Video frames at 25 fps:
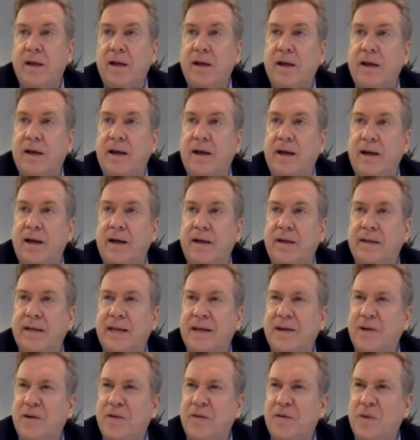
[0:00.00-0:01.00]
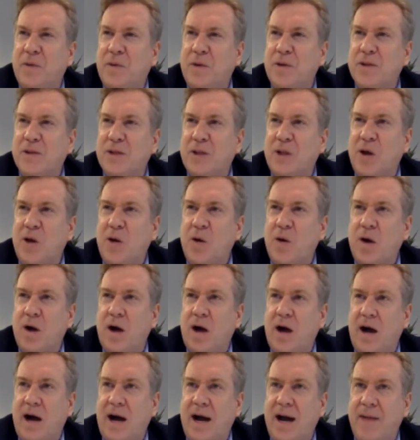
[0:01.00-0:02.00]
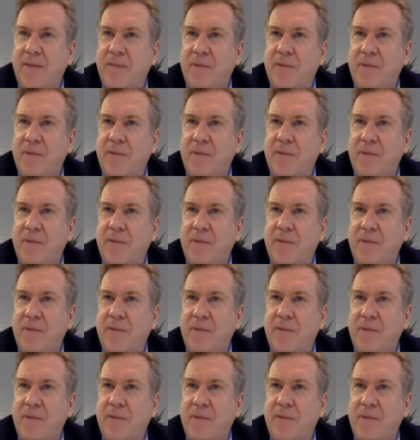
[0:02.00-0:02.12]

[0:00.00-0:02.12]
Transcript: uh, I don't know if the word's low or high,